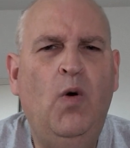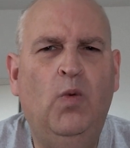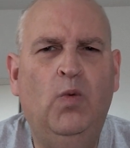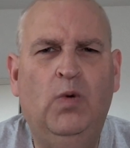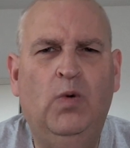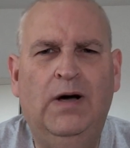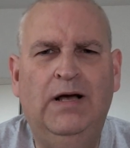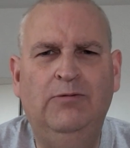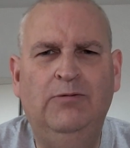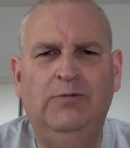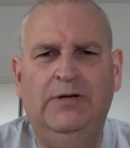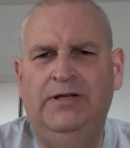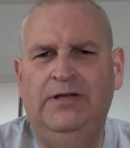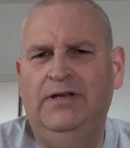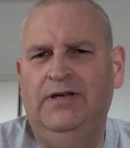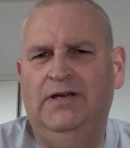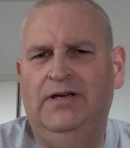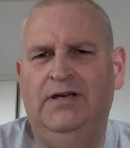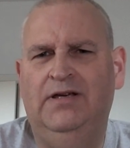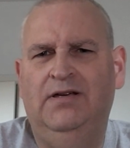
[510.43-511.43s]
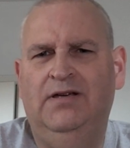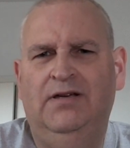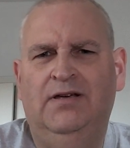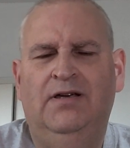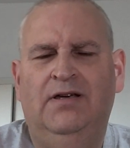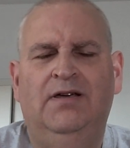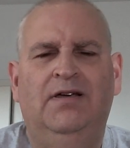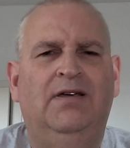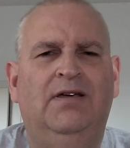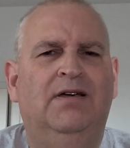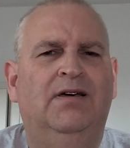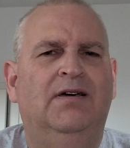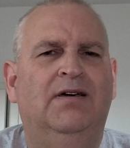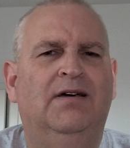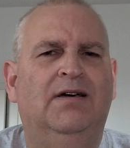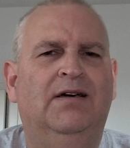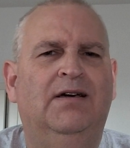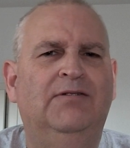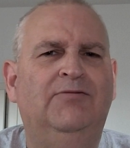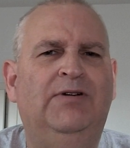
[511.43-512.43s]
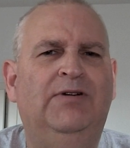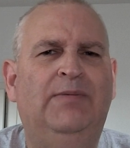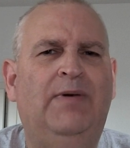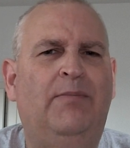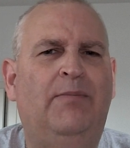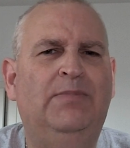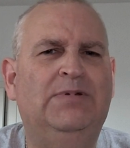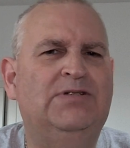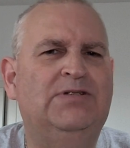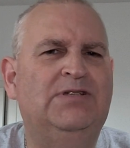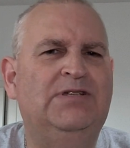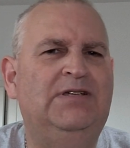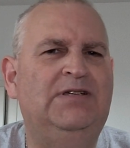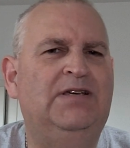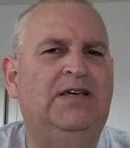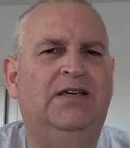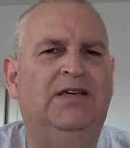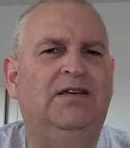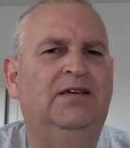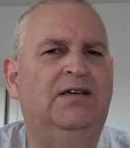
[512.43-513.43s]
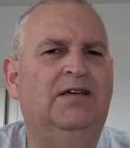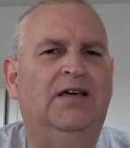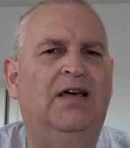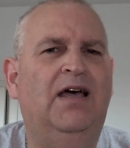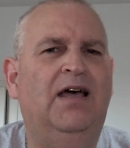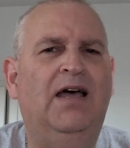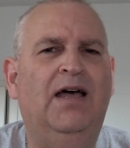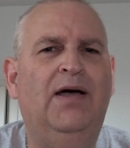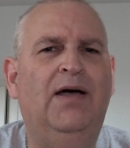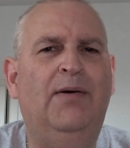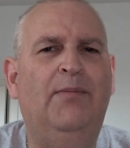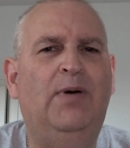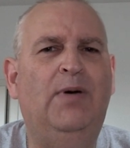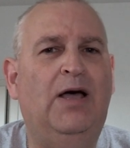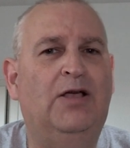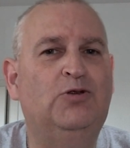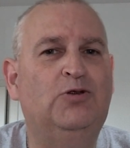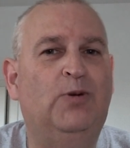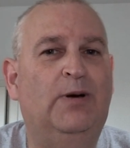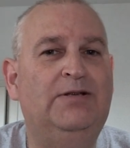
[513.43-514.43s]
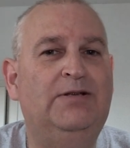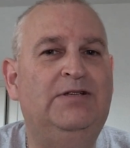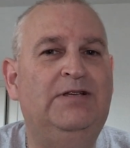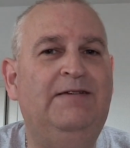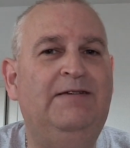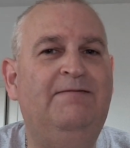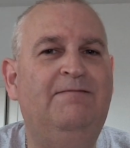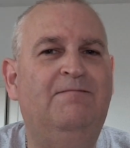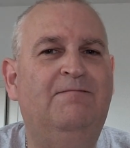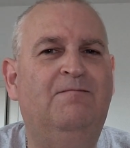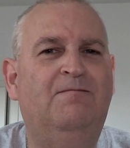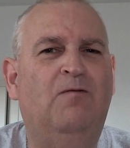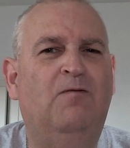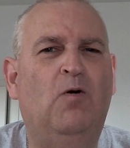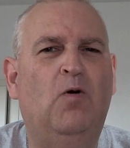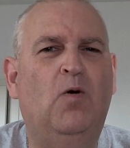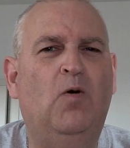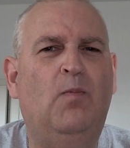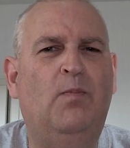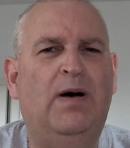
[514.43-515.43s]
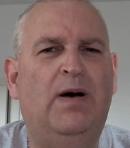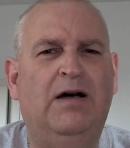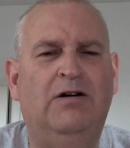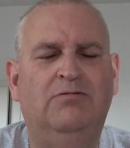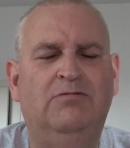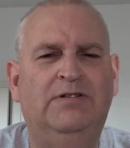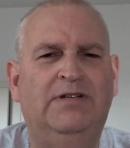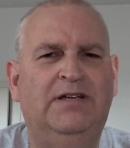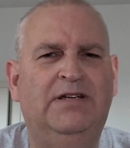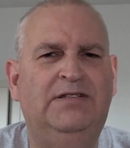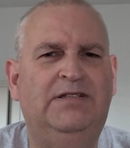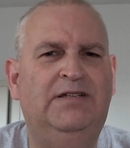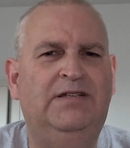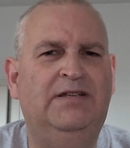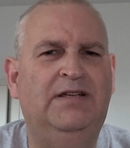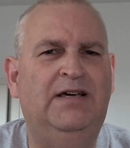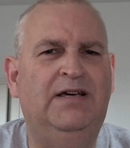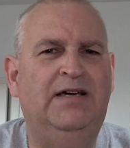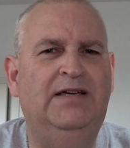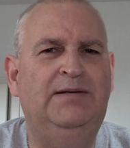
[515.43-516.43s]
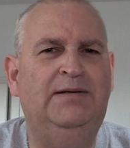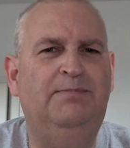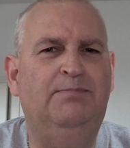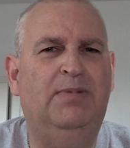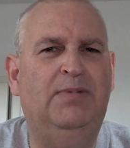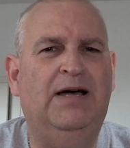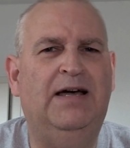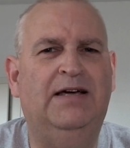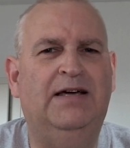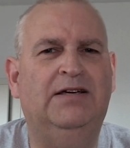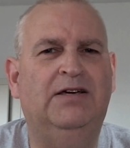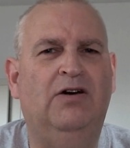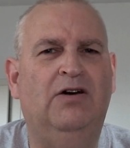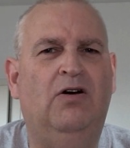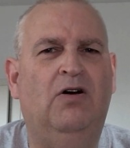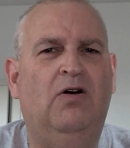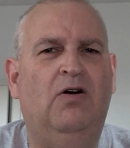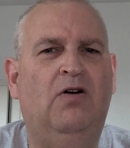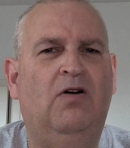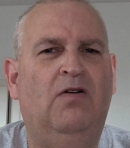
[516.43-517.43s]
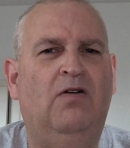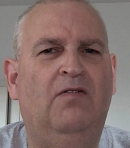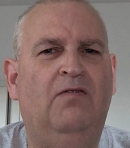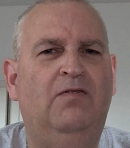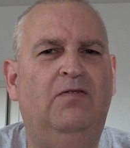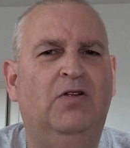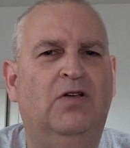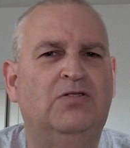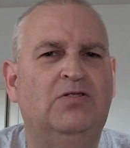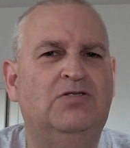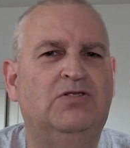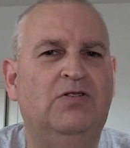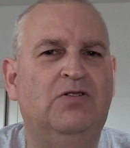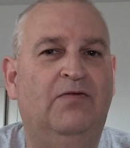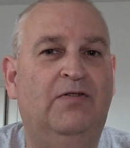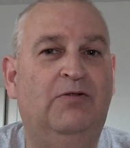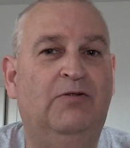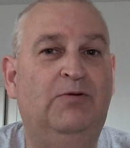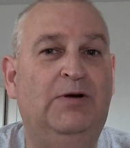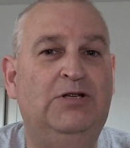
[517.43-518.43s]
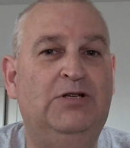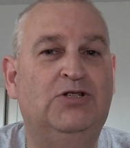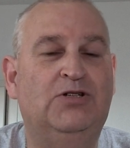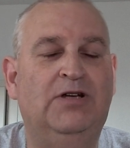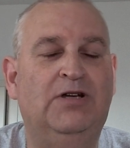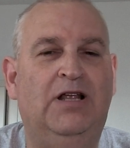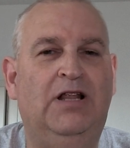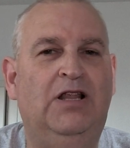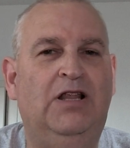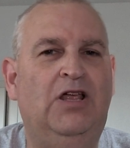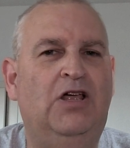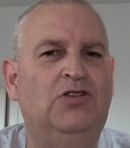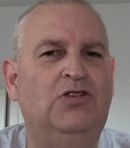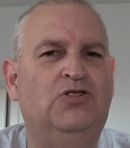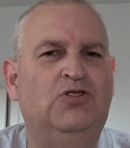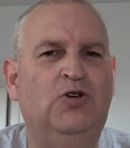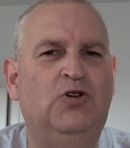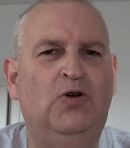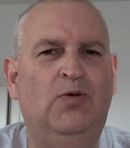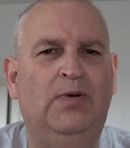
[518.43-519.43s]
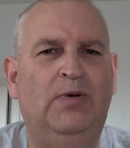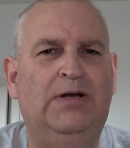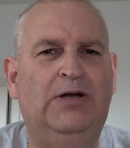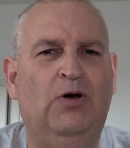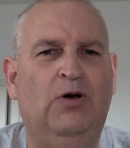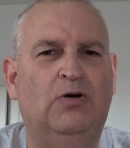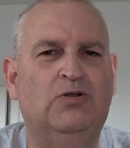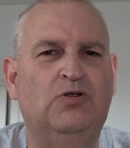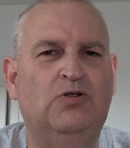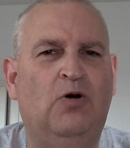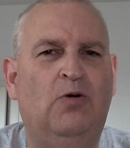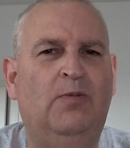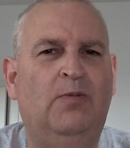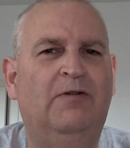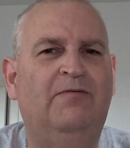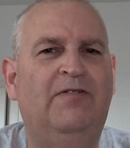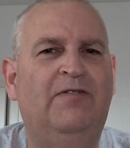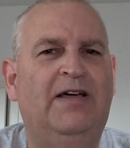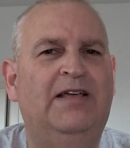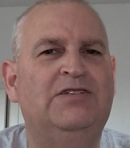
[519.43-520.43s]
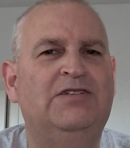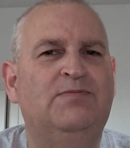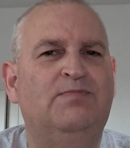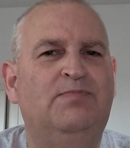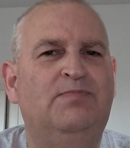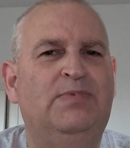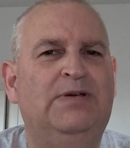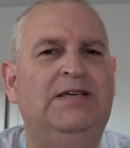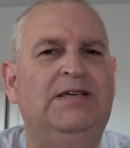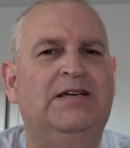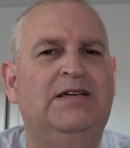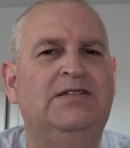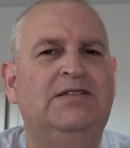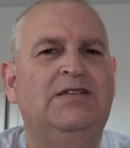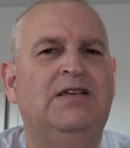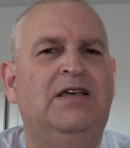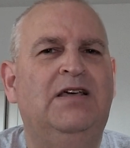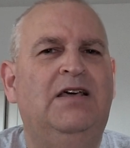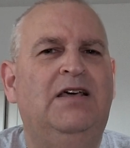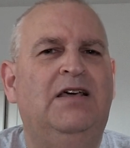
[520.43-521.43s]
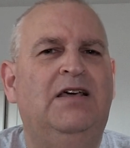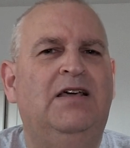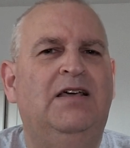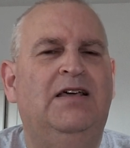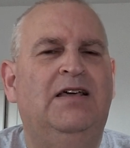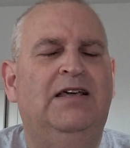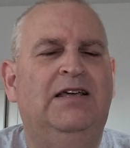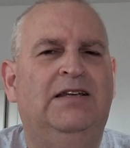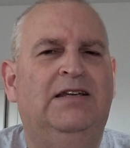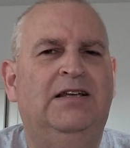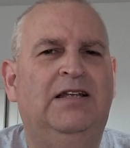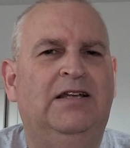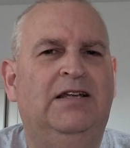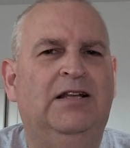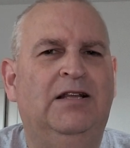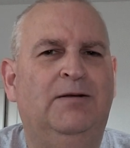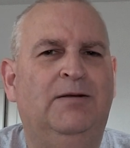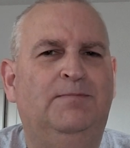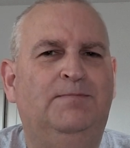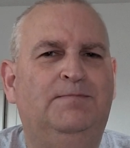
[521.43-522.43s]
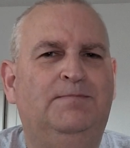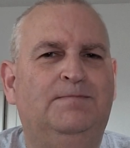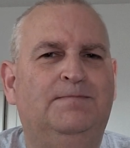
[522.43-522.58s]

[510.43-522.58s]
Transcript: While we're there, I remember seeing um, a 24 £4.99 pack of lots of original German Oktoberfest beers in Lidl.